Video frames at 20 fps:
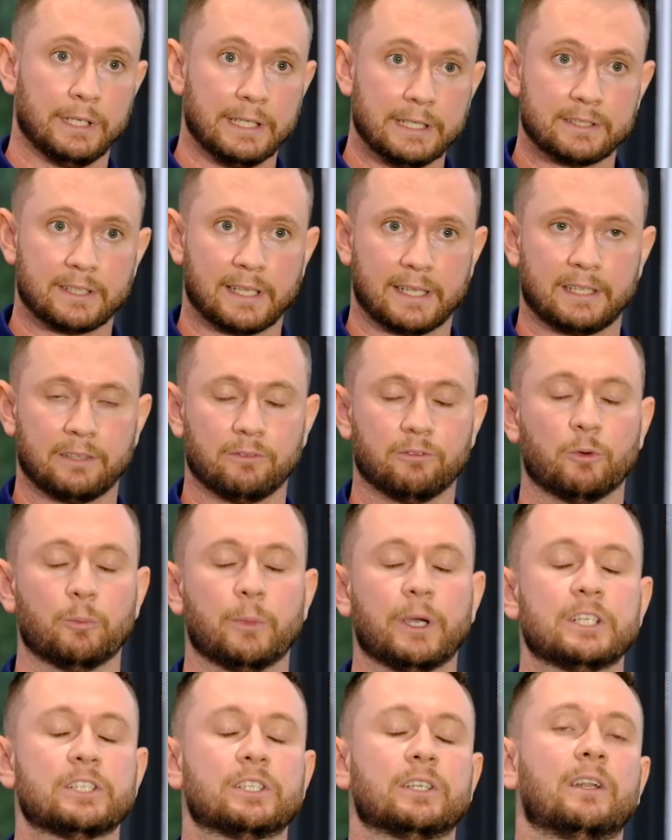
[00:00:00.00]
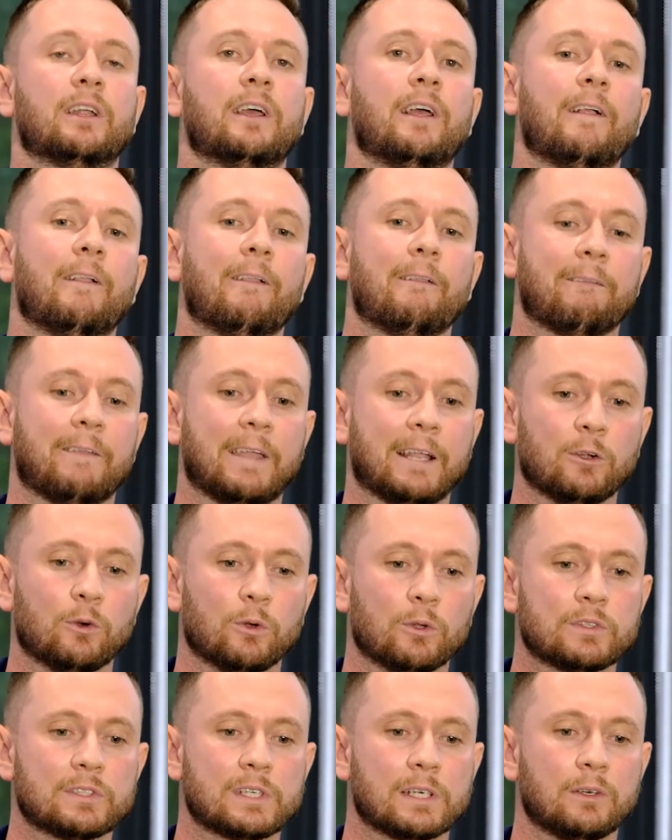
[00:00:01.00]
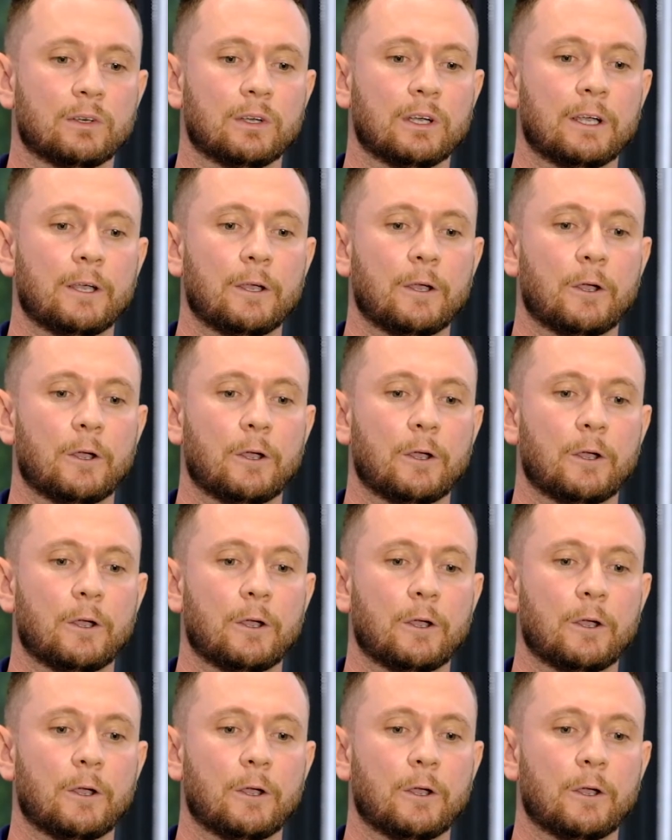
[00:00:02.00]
needs that information. Then also,